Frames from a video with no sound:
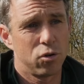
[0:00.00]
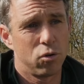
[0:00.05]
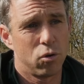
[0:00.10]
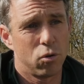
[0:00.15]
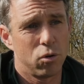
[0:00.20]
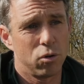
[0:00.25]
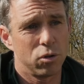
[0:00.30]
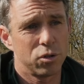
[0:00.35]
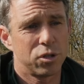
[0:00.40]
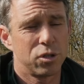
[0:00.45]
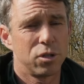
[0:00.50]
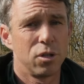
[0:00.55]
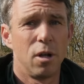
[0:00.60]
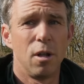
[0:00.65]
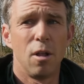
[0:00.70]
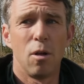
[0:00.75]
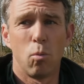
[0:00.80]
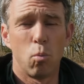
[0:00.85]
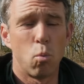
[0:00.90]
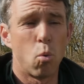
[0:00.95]
horse,
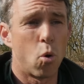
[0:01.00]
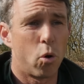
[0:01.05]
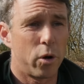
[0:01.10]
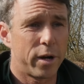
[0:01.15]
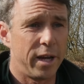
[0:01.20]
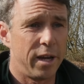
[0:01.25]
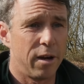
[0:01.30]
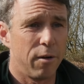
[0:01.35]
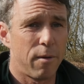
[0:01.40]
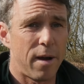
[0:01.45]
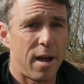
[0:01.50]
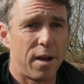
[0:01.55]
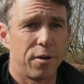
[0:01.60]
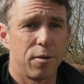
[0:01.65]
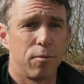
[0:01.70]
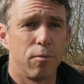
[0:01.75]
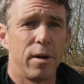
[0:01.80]
walking around a